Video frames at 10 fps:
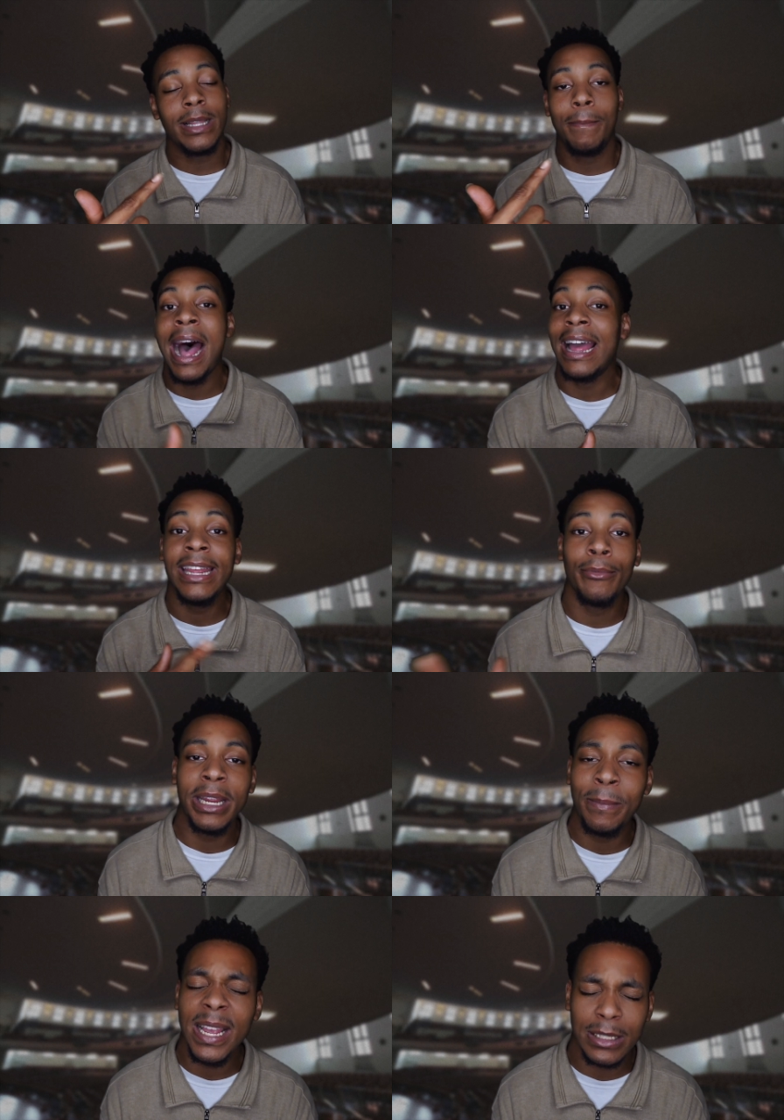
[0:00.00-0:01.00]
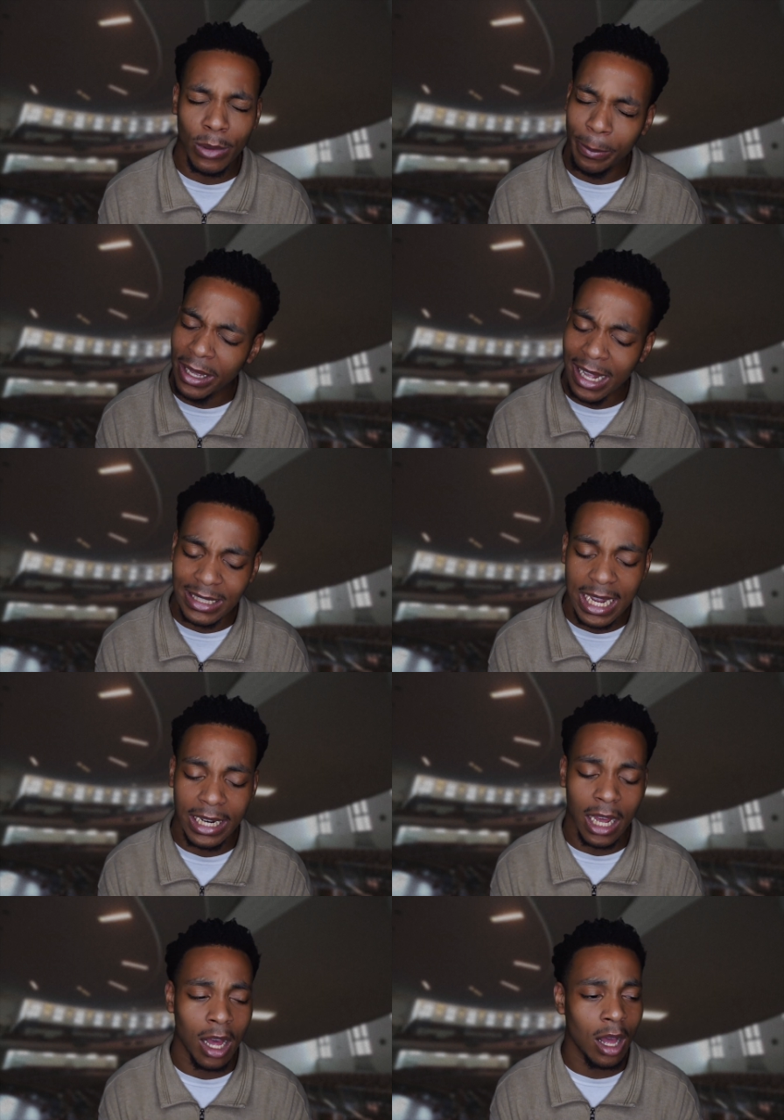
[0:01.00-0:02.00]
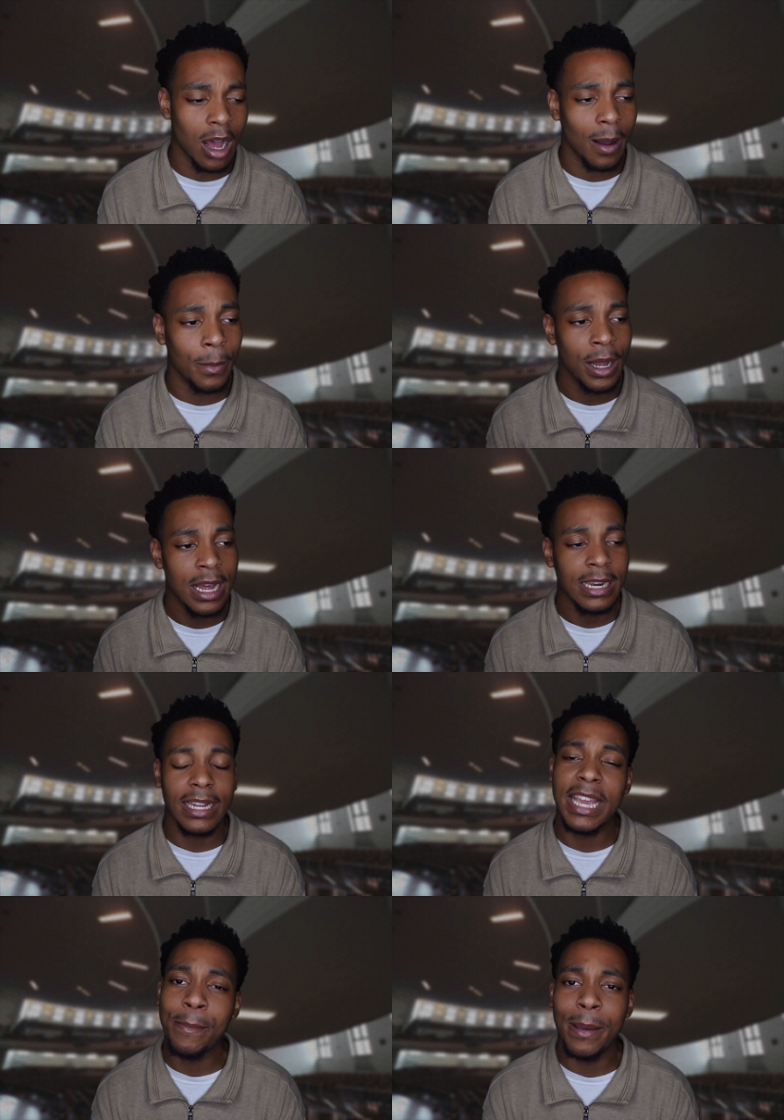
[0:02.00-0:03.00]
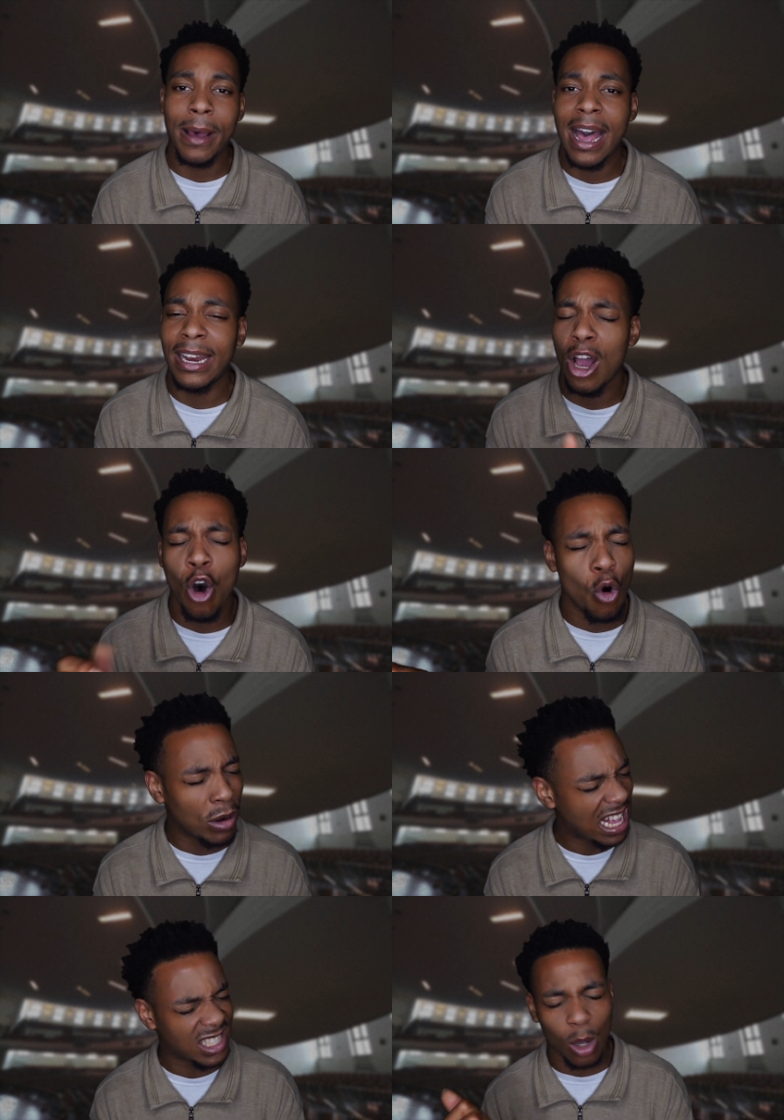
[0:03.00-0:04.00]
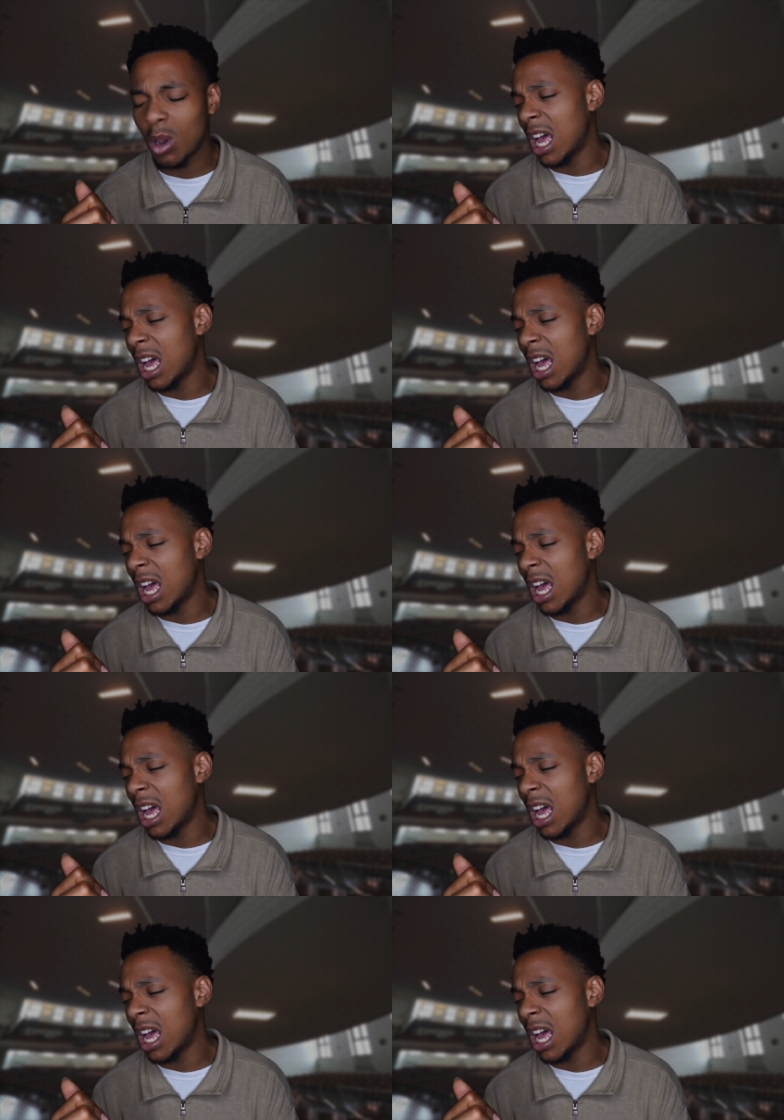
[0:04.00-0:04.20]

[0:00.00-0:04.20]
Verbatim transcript: the body remix with Beyonce, the um, the Get Me Body, oh, that's so